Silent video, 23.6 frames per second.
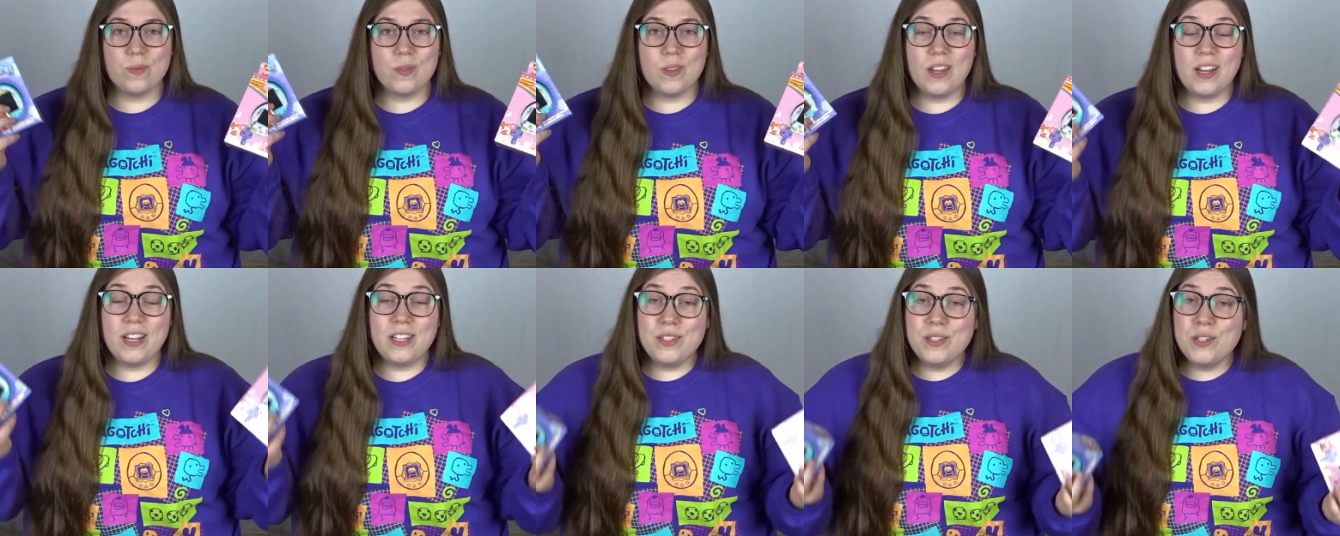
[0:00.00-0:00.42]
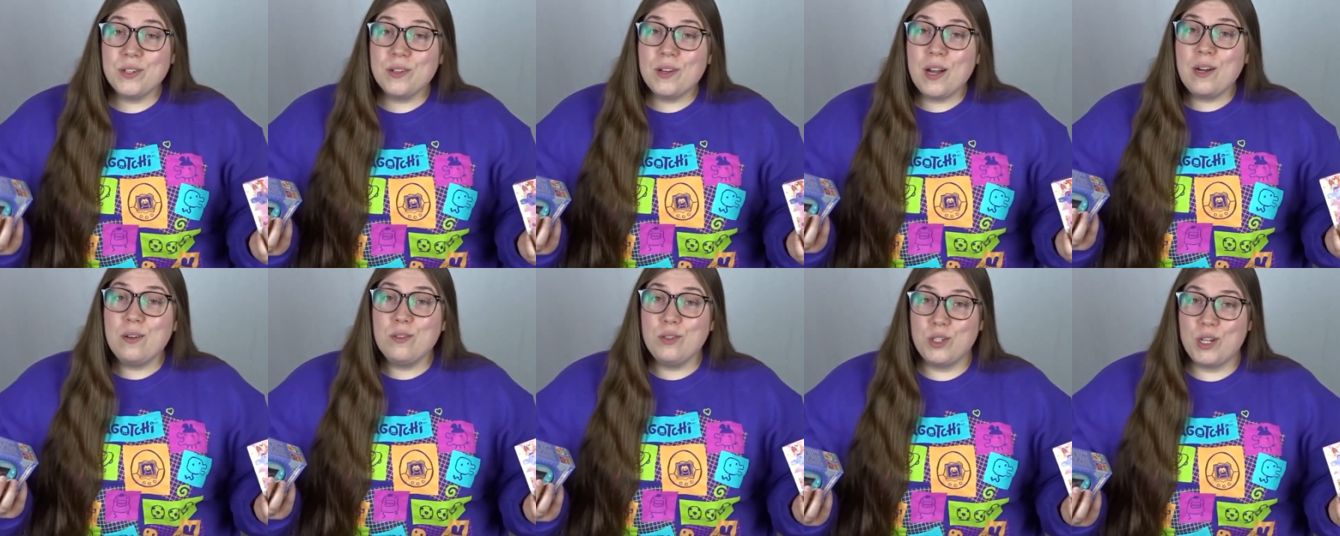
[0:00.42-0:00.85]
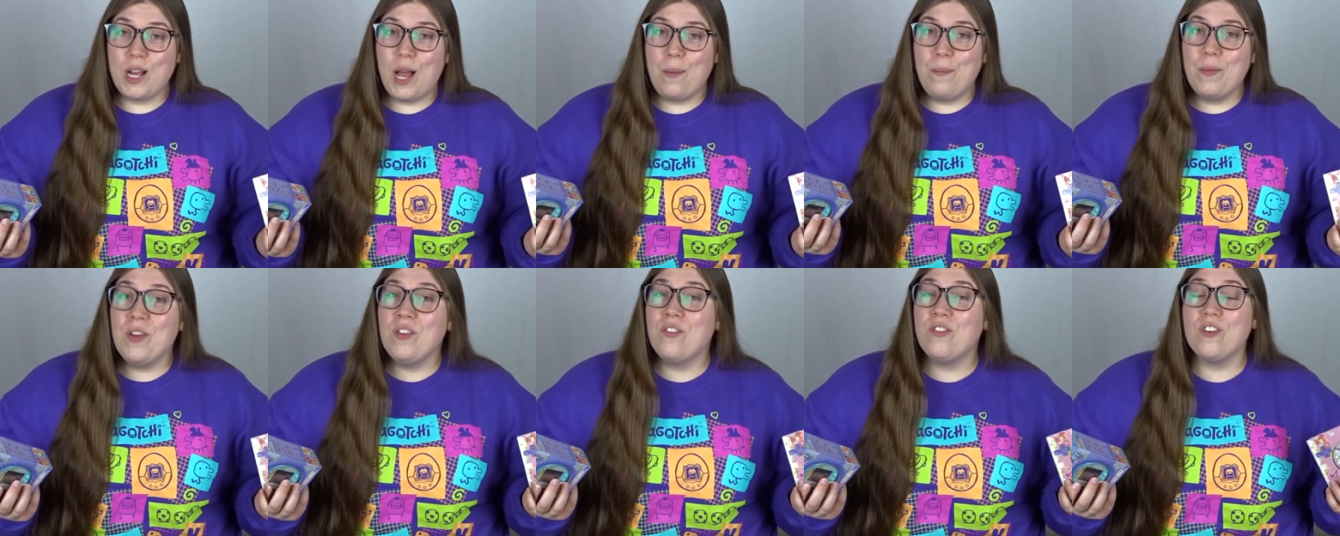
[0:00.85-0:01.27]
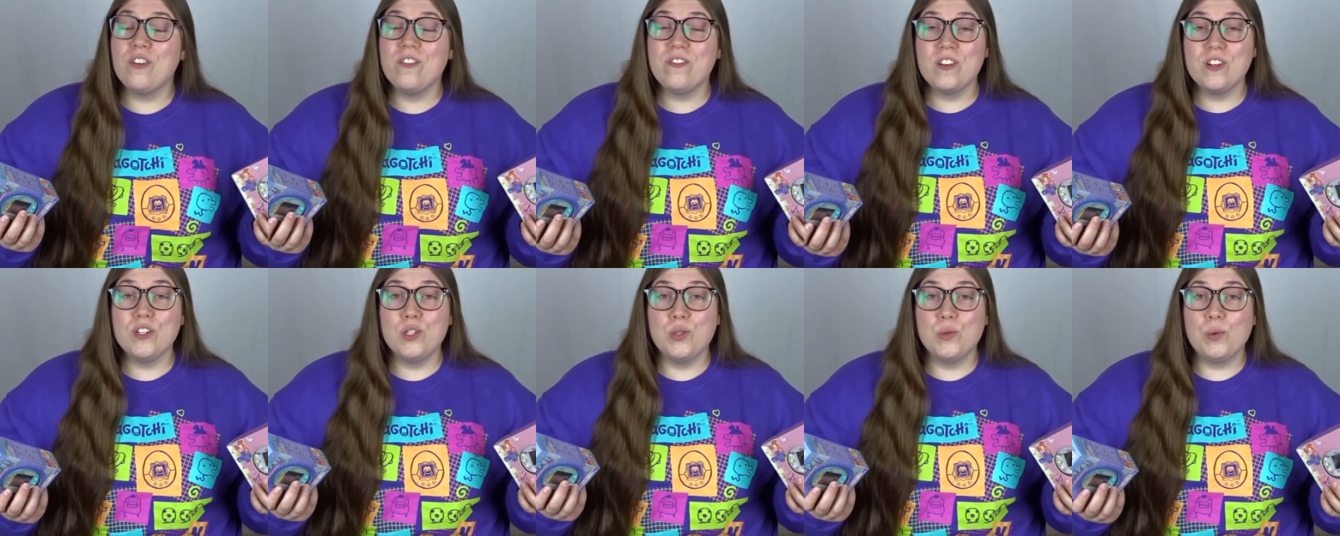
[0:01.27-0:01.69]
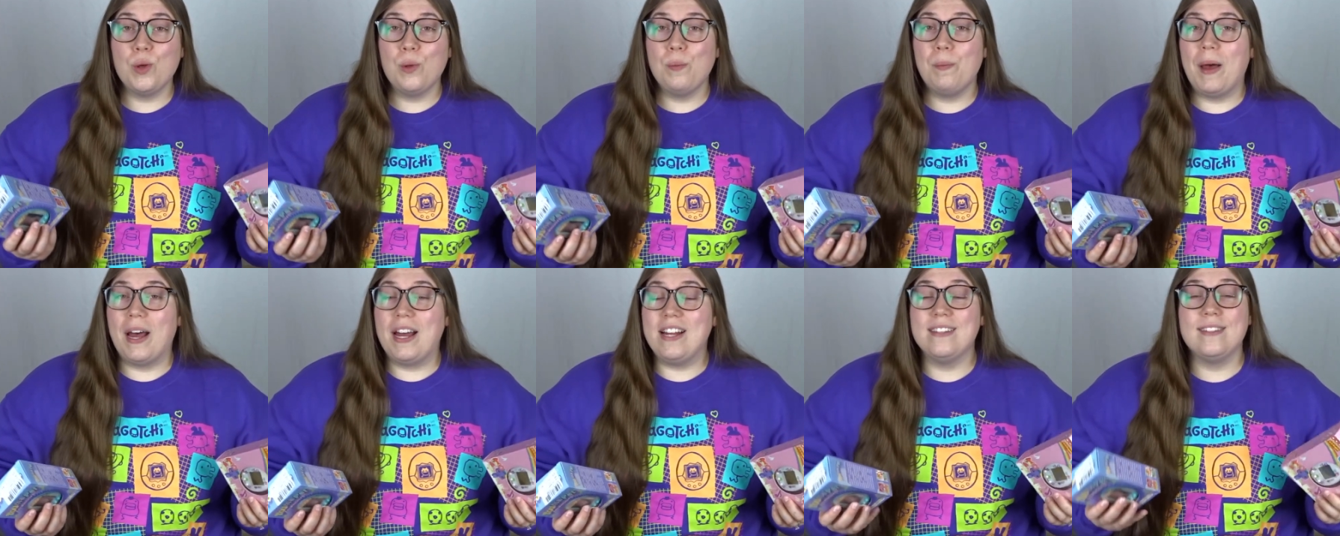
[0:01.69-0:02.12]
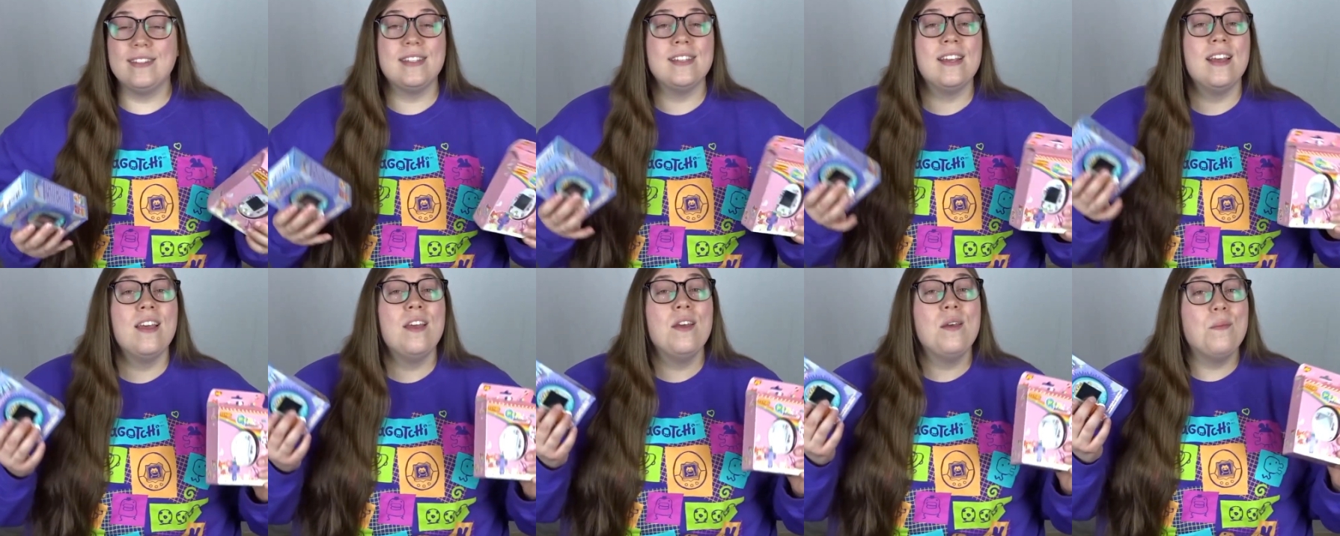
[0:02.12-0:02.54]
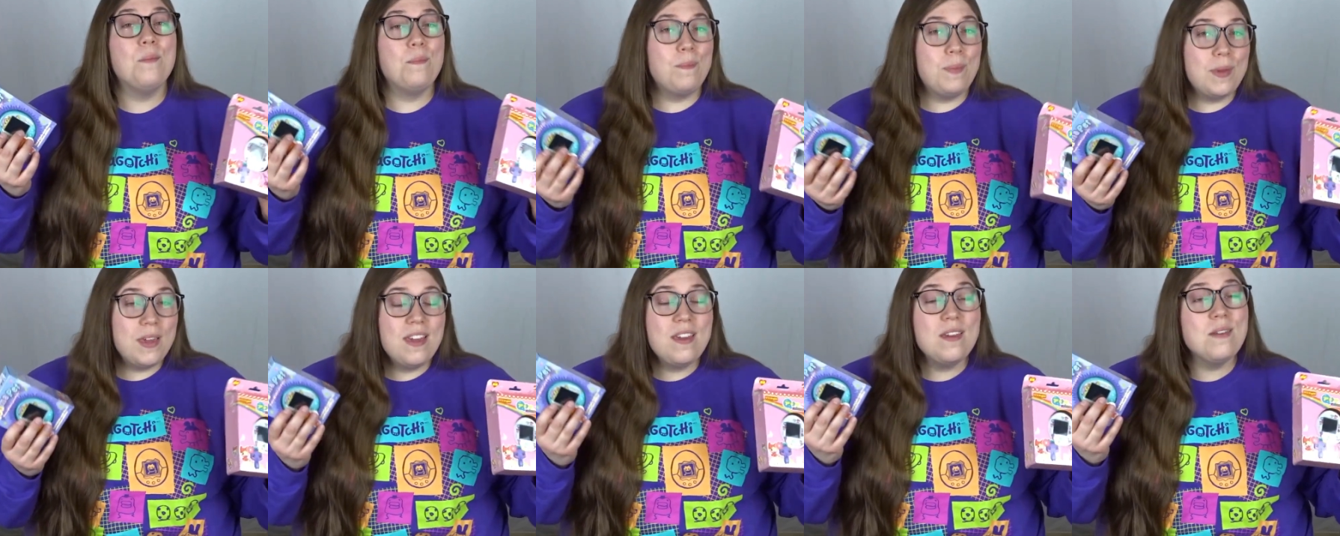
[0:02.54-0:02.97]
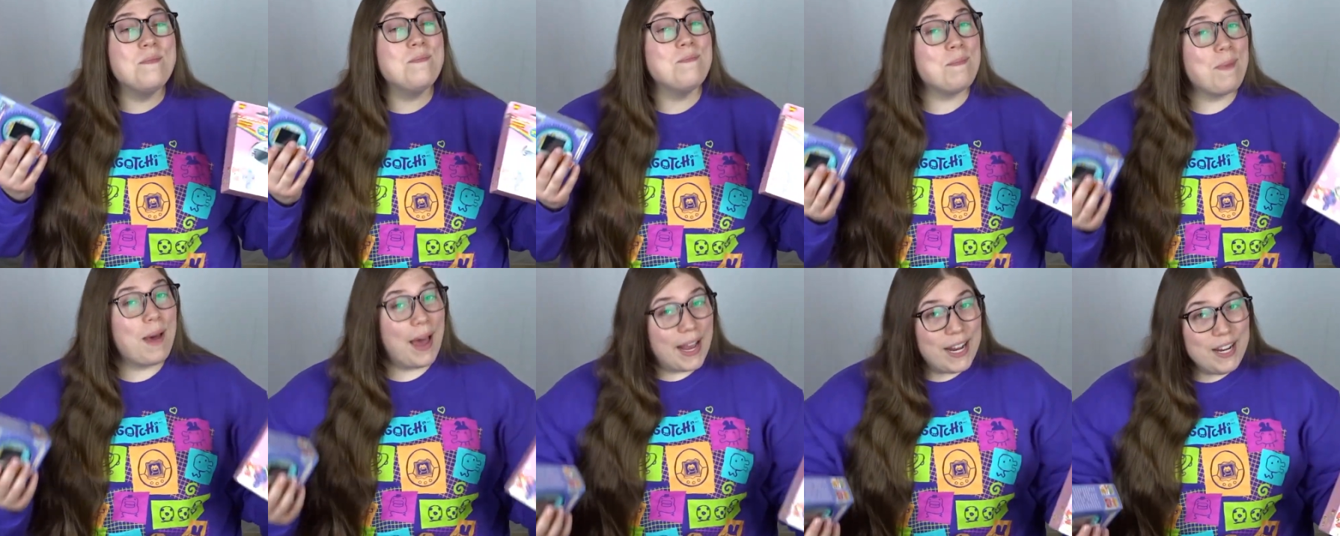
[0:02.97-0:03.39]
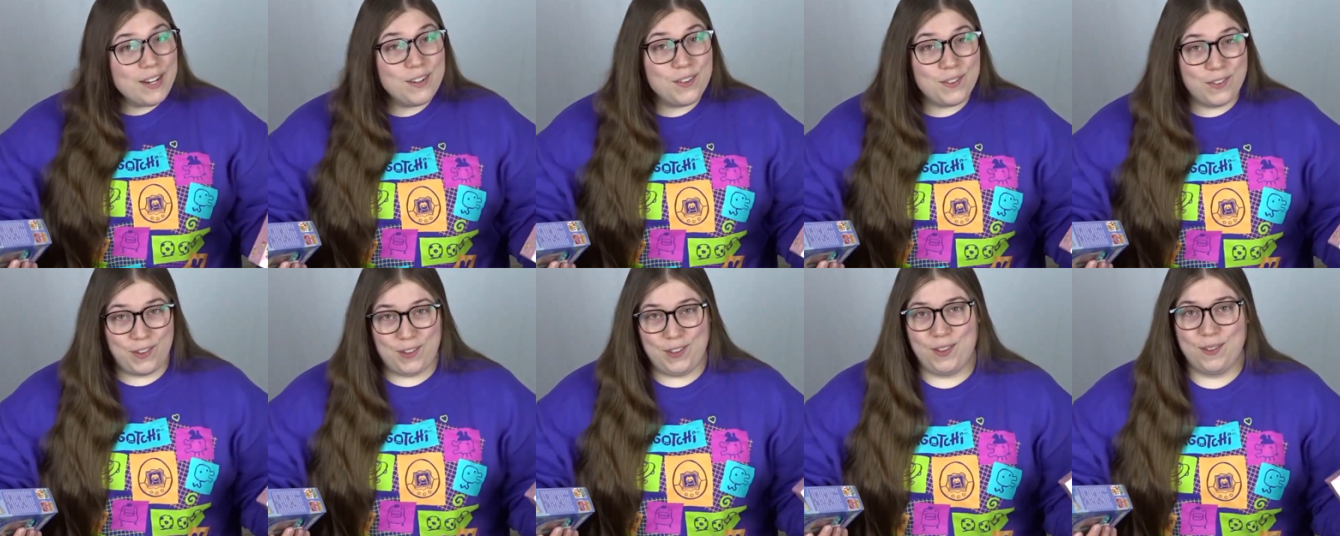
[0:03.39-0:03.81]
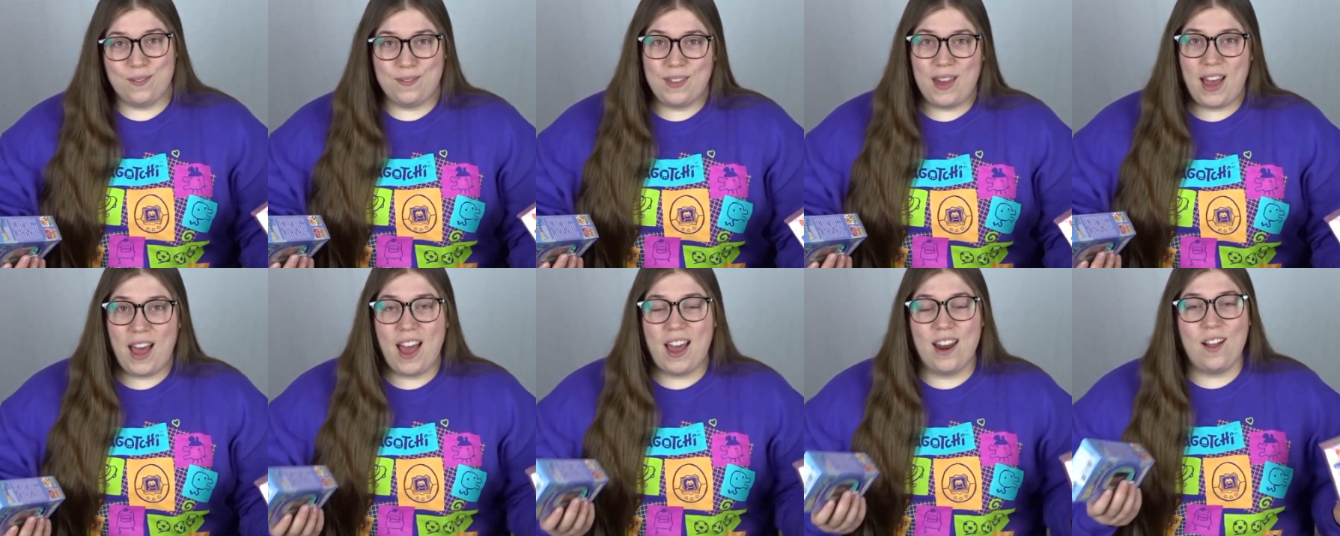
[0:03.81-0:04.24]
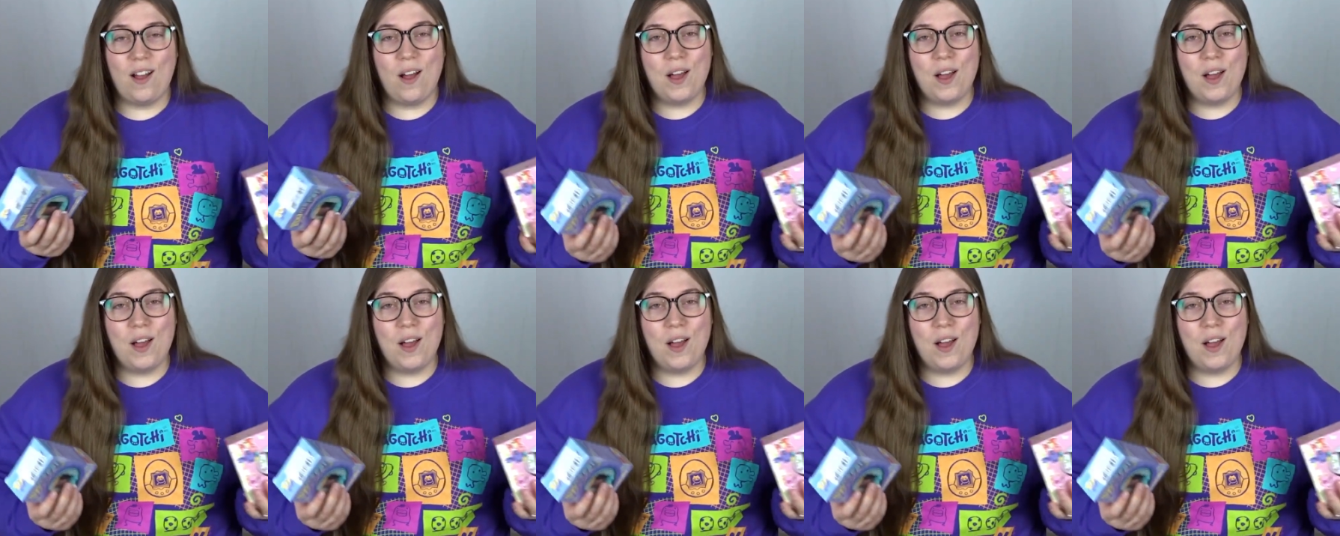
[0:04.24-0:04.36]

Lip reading: As you're out shopping for virtual pets, be mindful of that.